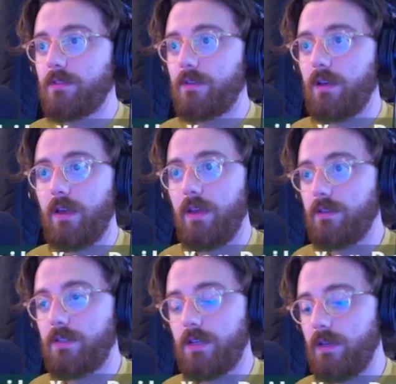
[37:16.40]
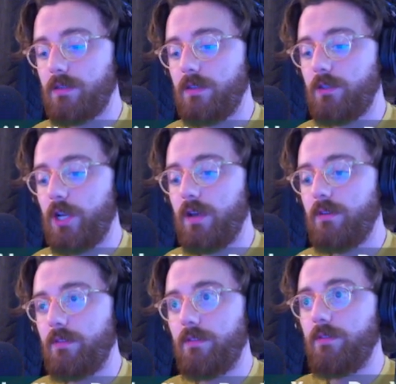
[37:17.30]
I hate to say it to you, chat,
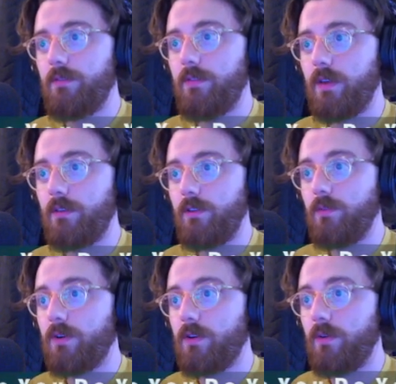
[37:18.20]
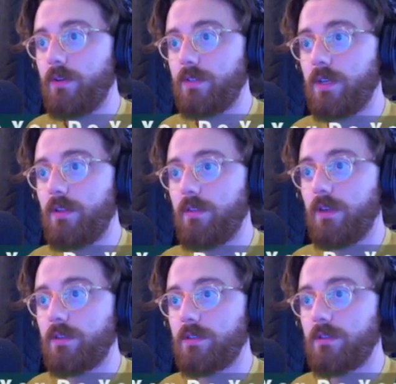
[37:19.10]
that you are going to say
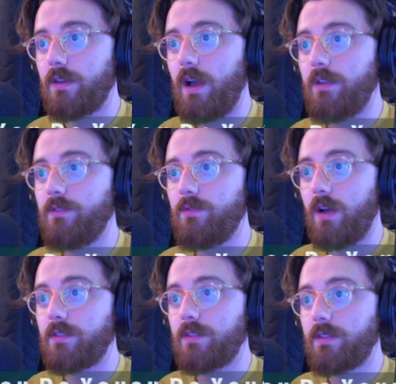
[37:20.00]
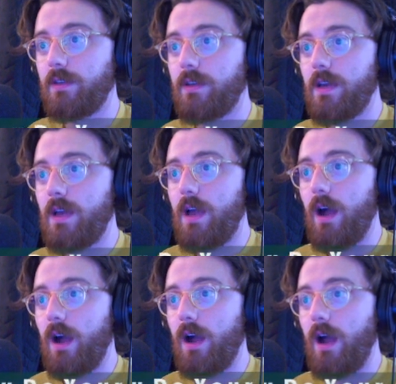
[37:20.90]
things that I do not see.
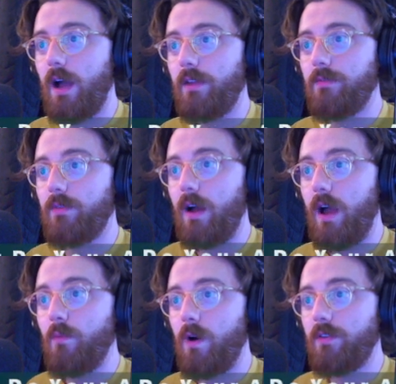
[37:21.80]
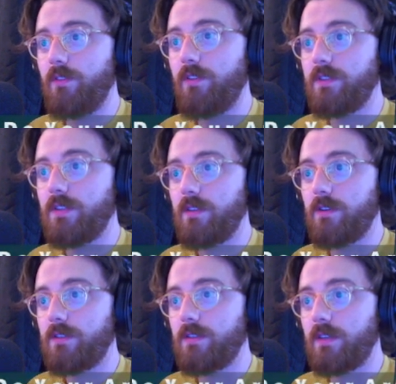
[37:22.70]
I want to see
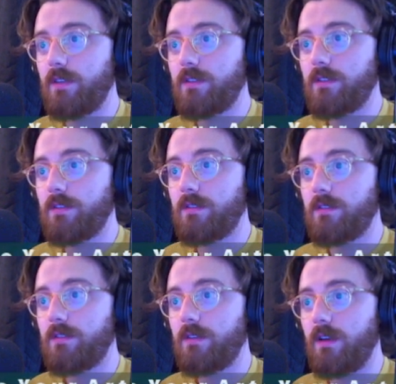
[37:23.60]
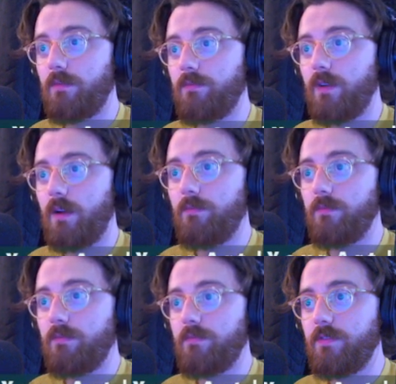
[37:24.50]
those things. I'm
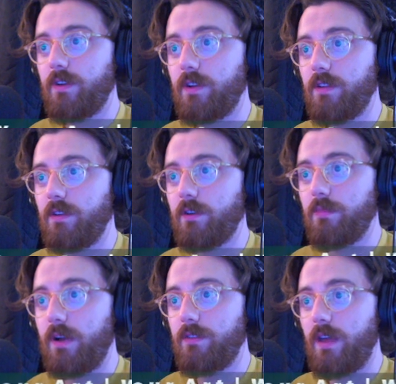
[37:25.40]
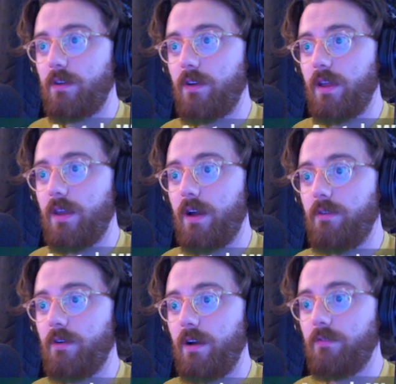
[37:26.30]
very clear about that right
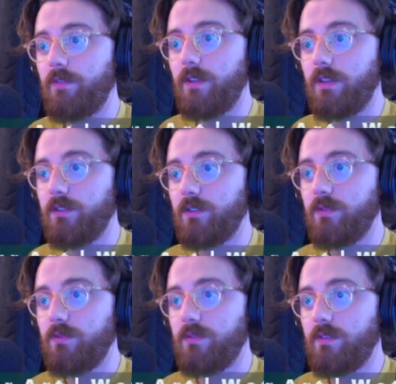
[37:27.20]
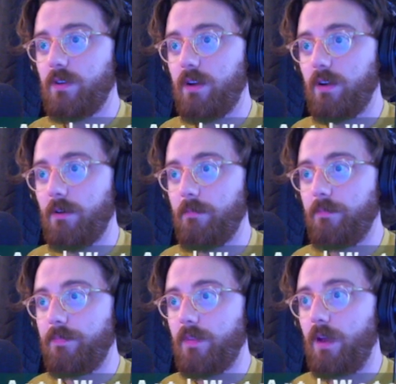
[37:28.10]
now. I really do.
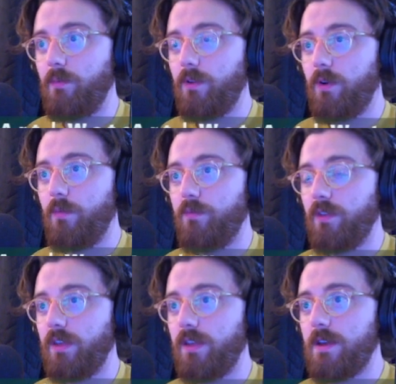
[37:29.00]
I will hopefully